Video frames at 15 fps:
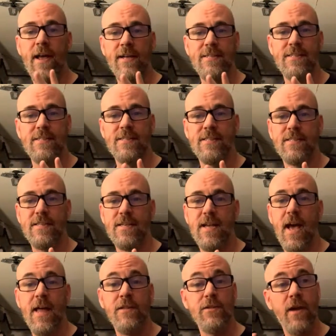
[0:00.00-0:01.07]
ecstasy
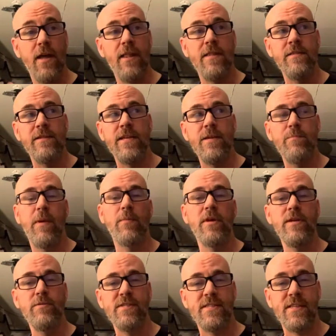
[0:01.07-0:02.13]
and he, remember
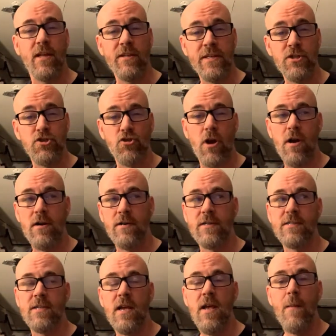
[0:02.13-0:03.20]
he was selling
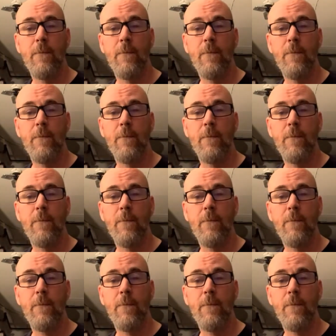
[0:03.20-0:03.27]
drugs,